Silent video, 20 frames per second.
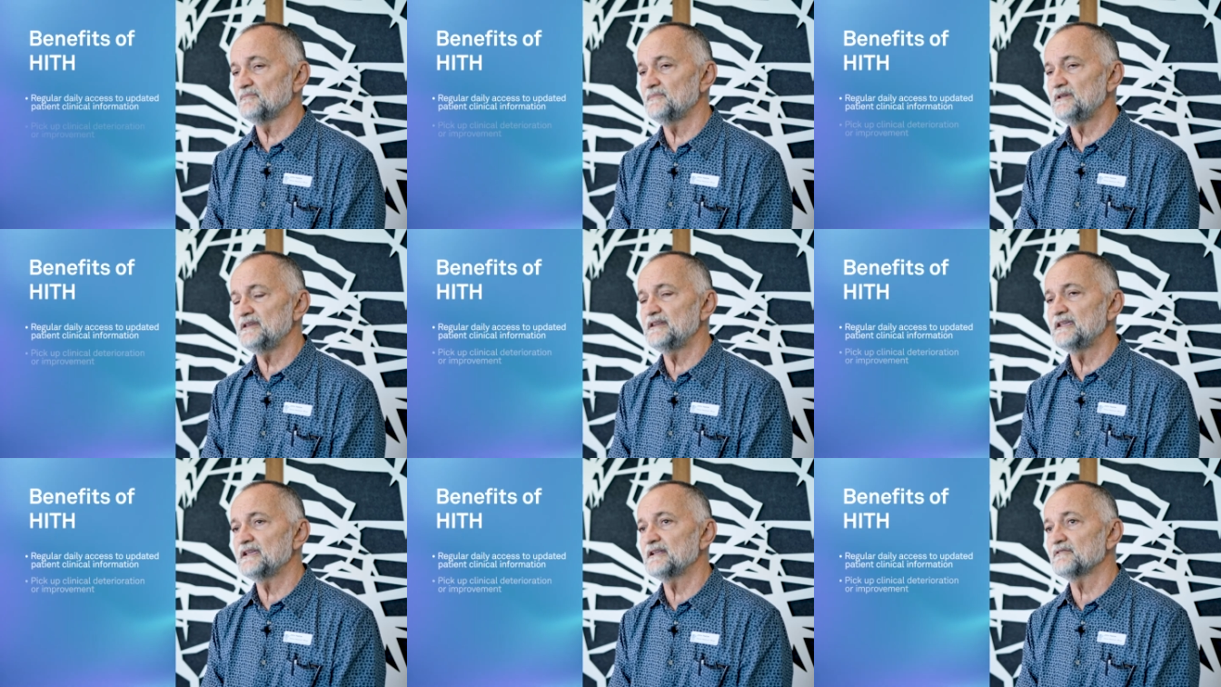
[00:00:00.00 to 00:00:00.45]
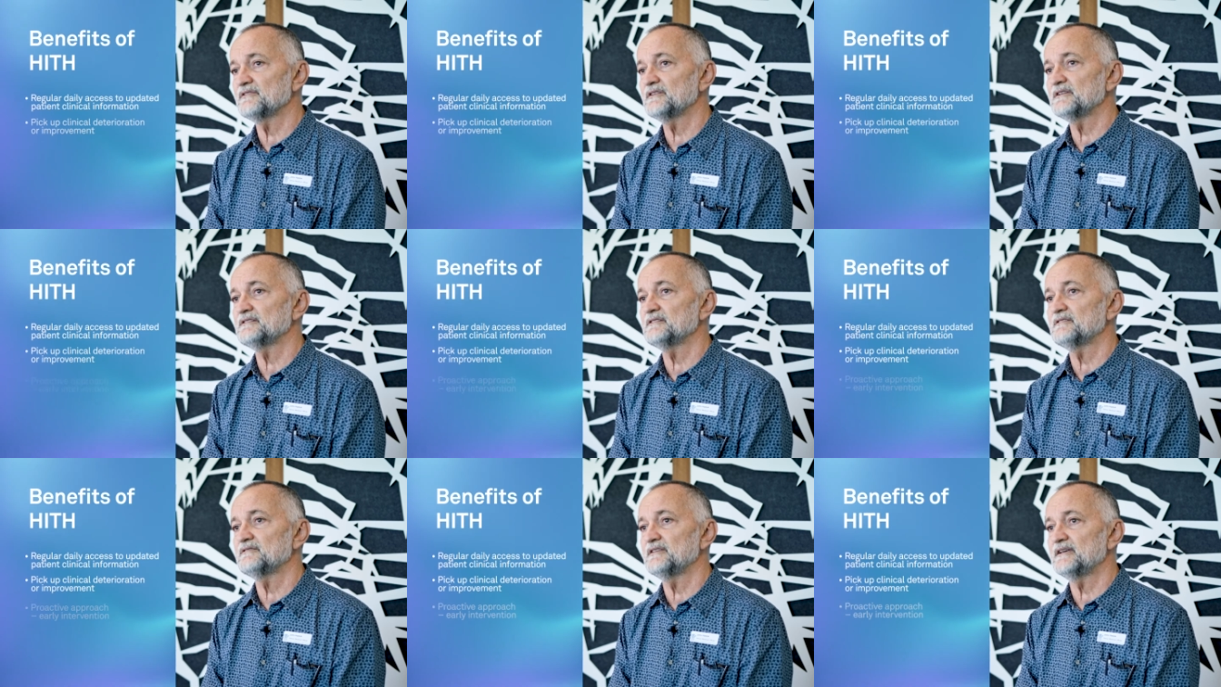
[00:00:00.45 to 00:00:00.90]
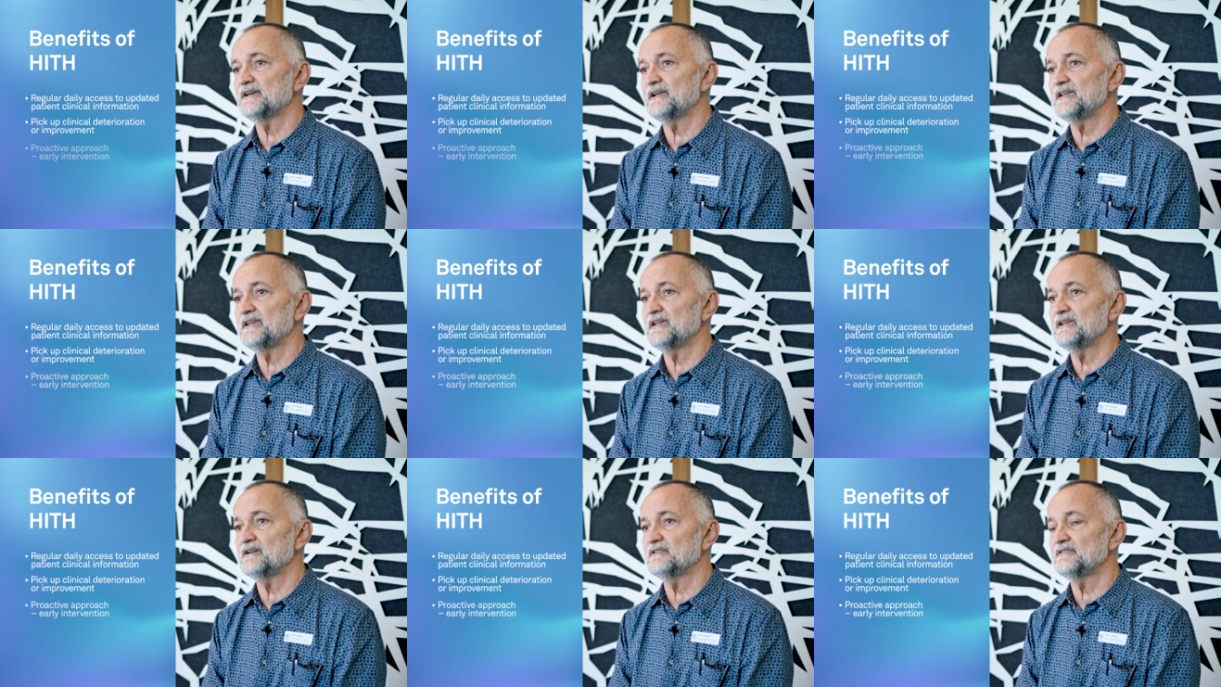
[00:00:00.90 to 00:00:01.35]
meaning that
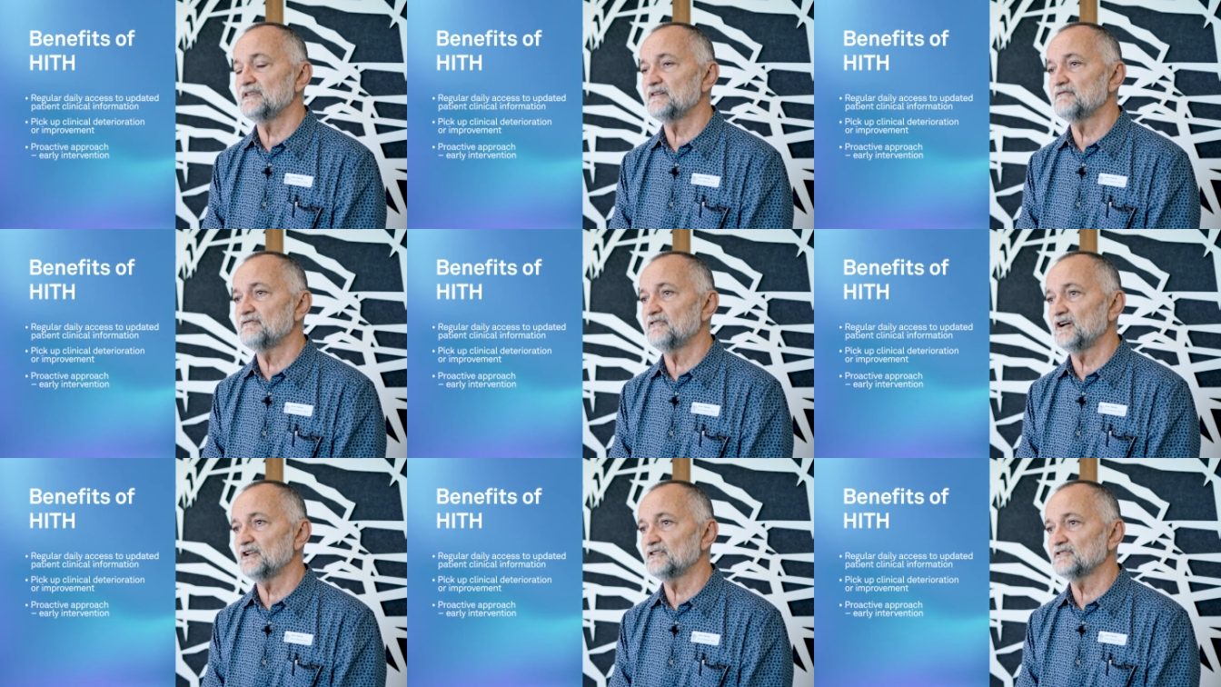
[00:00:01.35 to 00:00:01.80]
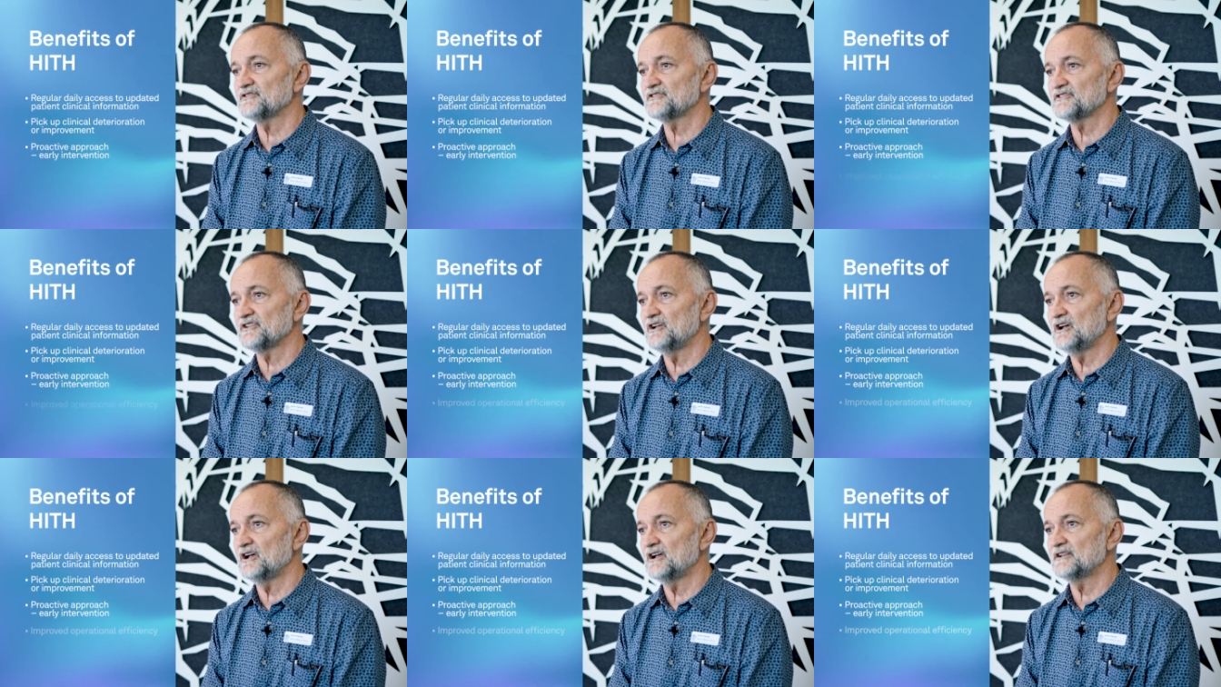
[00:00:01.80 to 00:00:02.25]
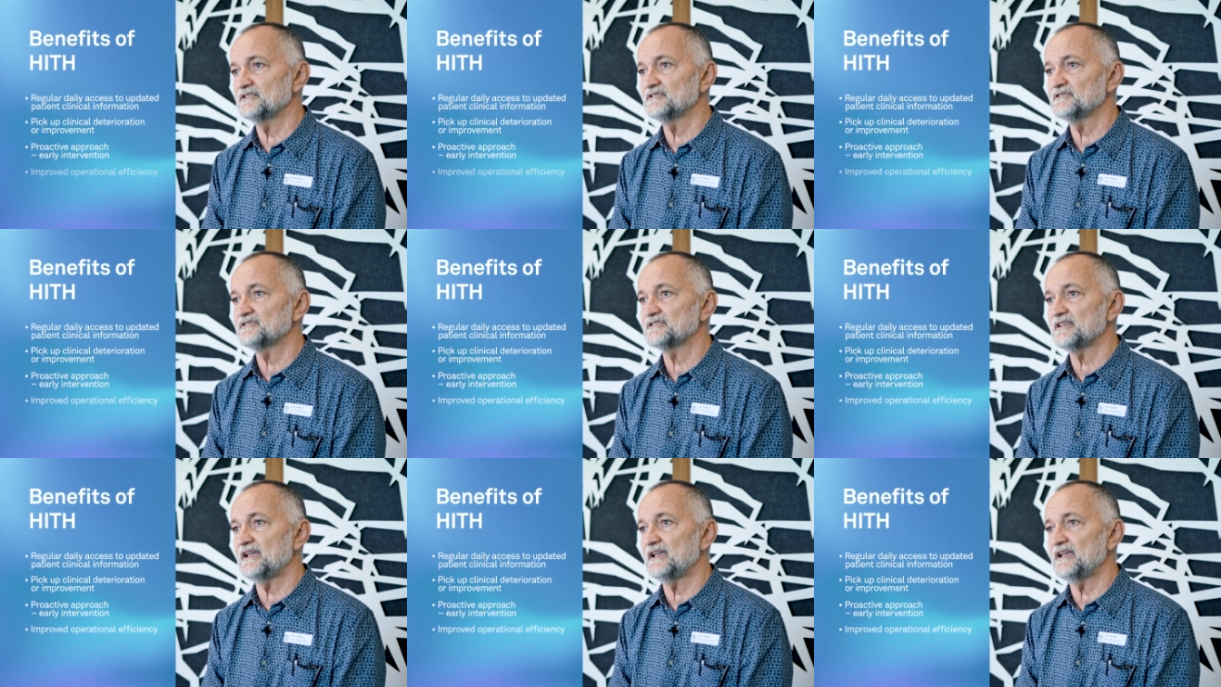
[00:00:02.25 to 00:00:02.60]
their vital signs